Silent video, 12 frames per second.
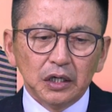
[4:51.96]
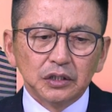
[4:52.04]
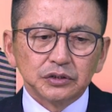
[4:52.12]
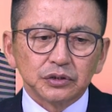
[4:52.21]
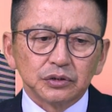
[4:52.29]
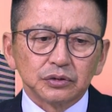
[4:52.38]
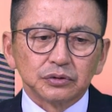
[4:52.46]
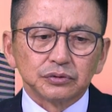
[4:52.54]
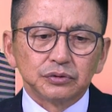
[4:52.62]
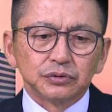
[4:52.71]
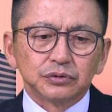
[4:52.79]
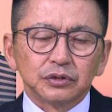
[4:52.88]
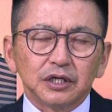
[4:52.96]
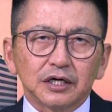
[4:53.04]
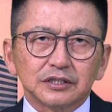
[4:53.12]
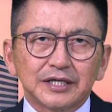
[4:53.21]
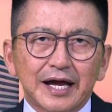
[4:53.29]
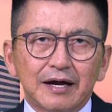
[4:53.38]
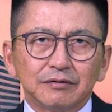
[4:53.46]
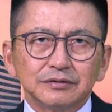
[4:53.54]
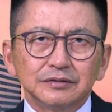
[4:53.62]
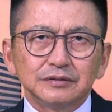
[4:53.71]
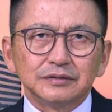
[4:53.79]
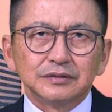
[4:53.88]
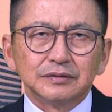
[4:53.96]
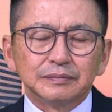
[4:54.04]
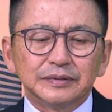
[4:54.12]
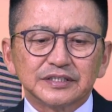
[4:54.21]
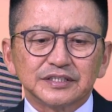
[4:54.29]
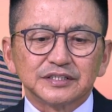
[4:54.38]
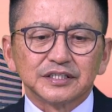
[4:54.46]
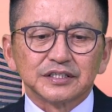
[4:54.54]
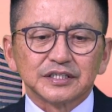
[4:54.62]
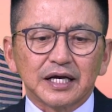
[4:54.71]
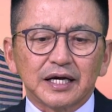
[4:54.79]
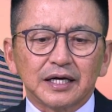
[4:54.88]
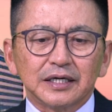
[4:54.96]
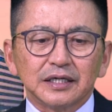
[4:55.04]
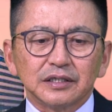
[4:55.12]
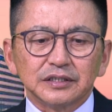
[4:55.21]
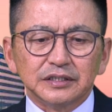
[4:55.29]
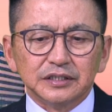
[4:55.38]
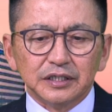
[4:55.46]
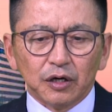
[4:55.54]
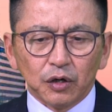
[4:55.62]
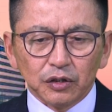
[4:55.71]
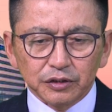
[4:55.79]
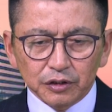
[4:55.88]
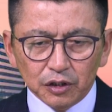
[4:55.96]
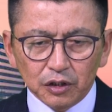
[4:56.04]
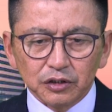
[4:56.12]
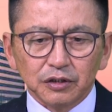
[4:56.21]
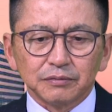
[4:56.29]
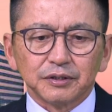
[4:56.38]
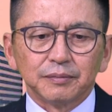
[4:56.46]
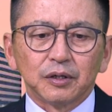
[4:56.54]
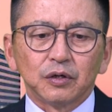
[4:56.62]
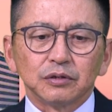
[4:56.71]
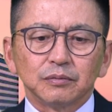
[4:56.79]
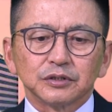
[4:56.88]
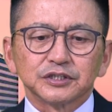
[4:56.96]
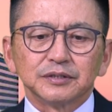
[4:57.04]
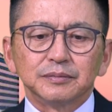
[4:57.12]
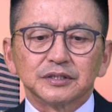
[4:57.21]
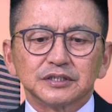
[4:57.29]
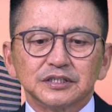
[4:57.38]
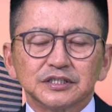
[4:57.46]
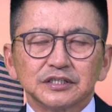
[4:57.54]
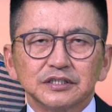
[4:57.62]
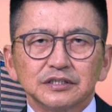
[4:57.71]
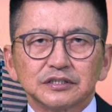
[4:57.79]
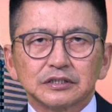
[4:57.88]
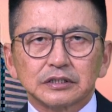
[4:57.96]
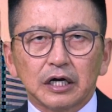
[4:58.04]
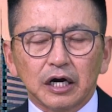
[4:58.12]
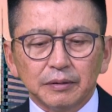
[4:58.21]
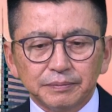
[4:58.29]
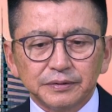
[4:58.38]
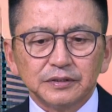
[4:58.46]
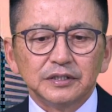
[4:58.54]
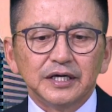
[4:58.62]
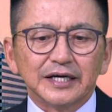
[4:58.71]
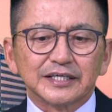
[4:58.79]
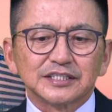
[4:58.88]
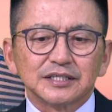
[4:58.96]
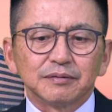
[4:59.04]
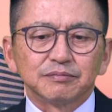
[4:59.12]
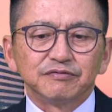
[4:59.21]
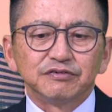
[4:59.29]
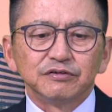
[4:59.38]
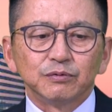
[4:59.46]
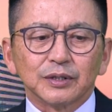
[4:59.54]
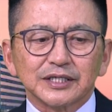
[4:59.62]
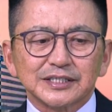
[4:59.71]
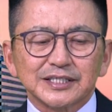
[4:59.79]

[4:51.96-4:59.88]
so due to lockdown, businesses are in all of them are almost emergency stop, except few ones